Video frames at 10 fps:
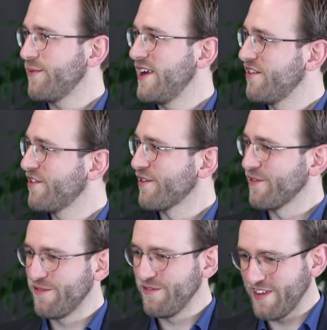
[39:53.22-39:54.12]
way you sort
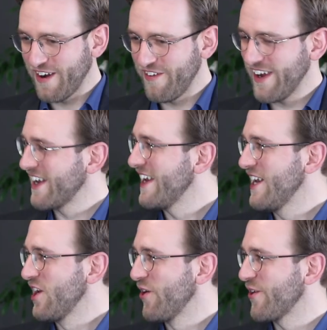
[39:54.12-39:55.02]
of directly
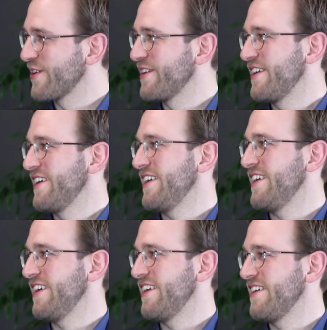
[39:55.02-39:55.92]
learn
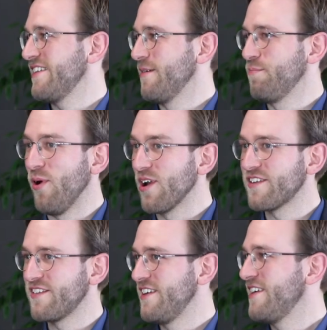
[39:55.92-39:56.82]
the
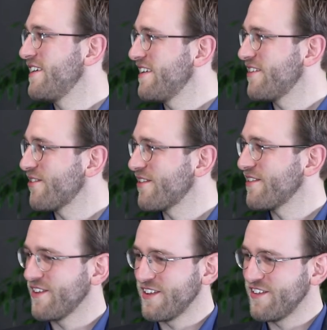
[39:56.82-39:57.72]
policy, sort
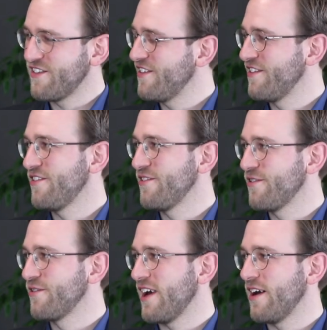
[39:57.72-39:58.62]
of the decisions you
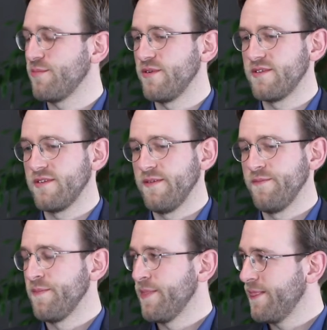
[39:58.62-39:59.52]
should output.
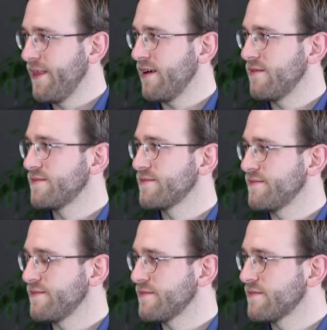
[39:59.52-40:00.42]
So you kind of